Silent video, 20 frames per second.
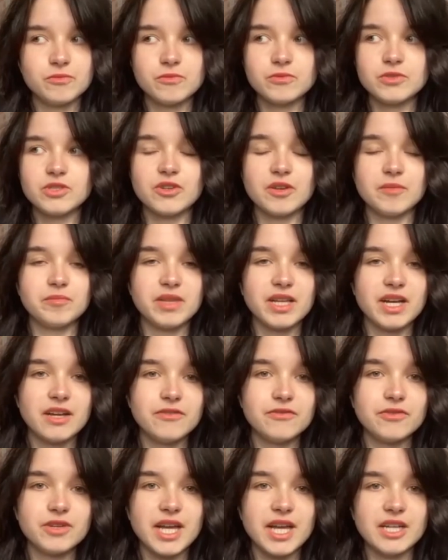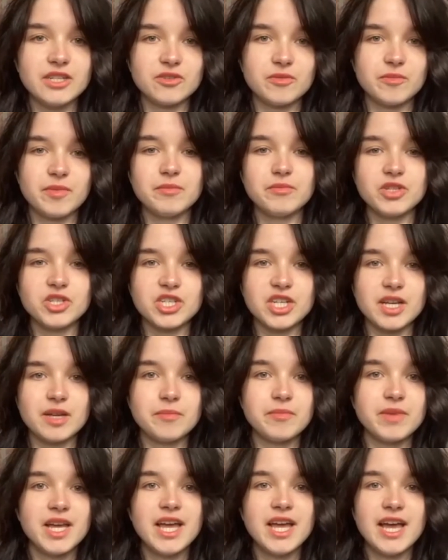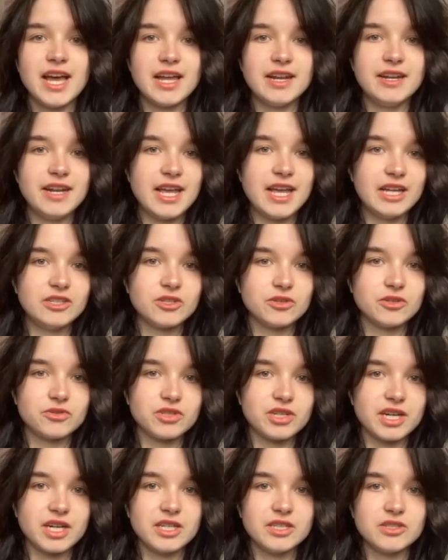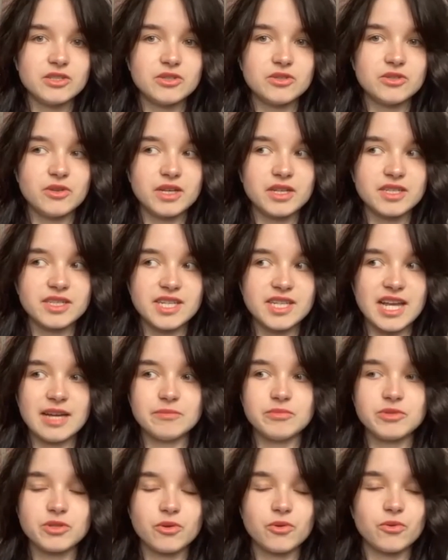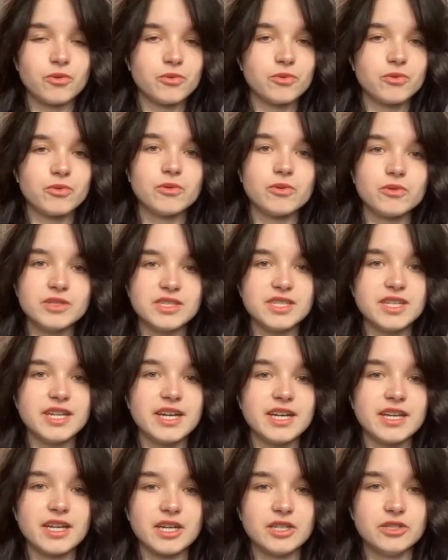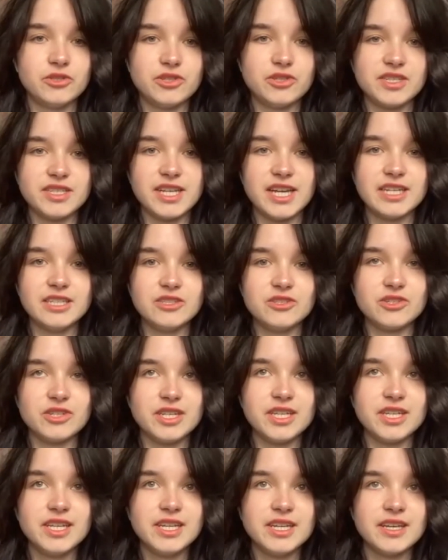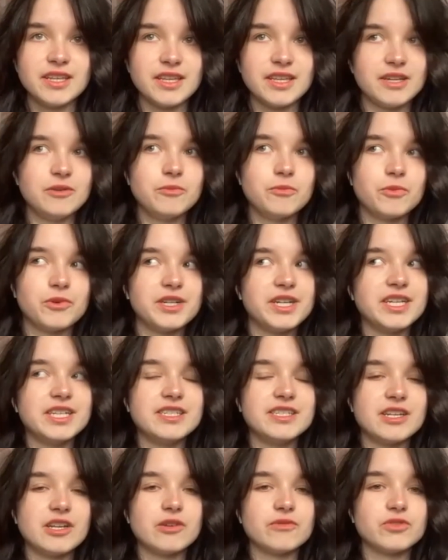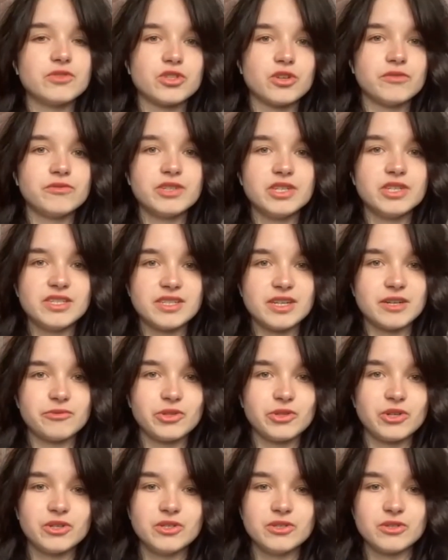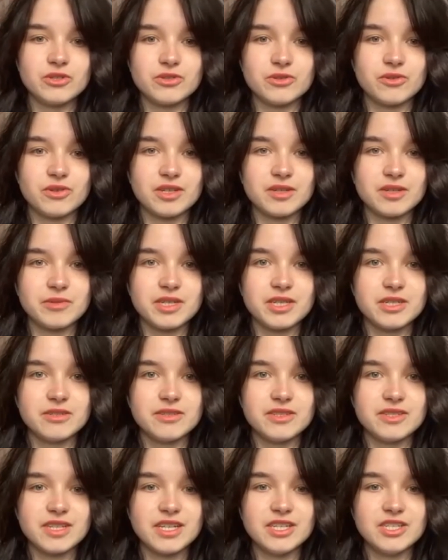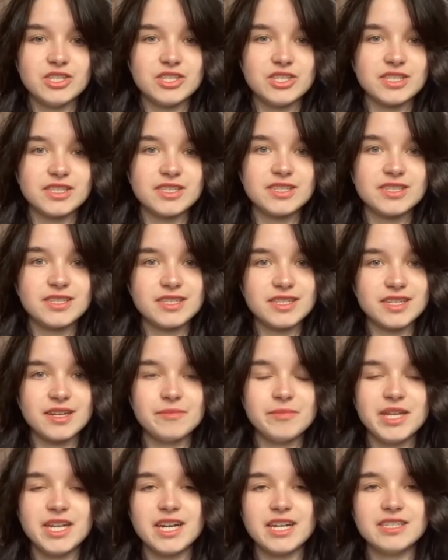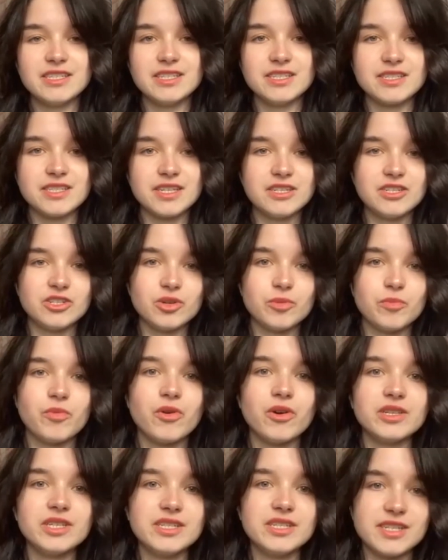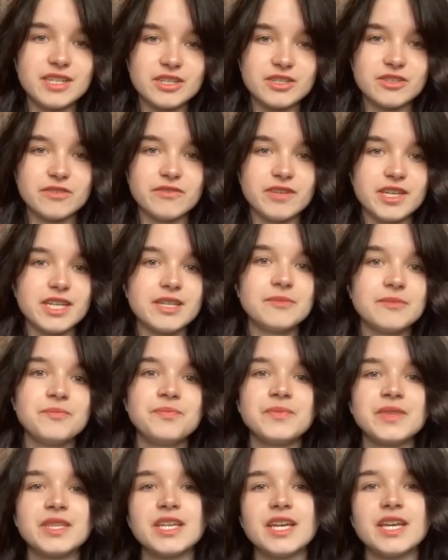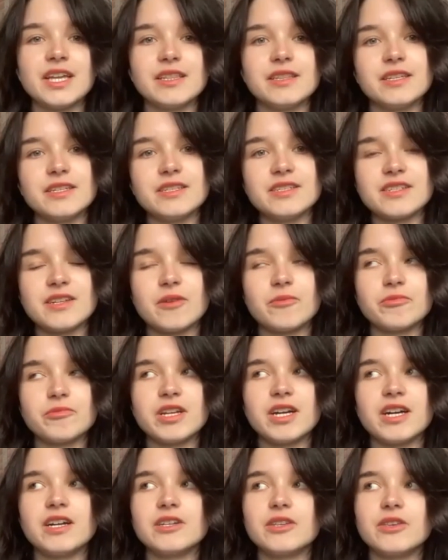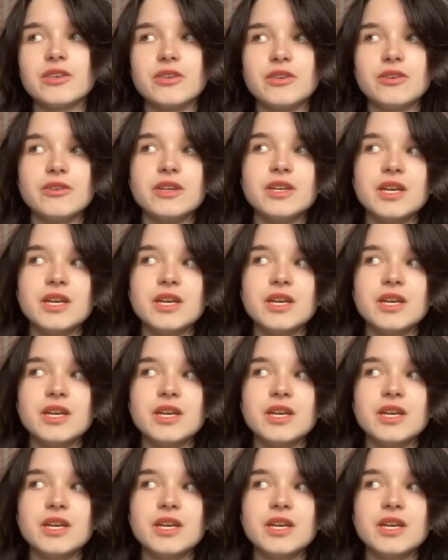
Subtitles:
to apply for NATO membership and NATO's right to accept or deny countries entry, then what idea of sovereignty are we going to talk about? It just, I understand geopolitics of it, and that some would argue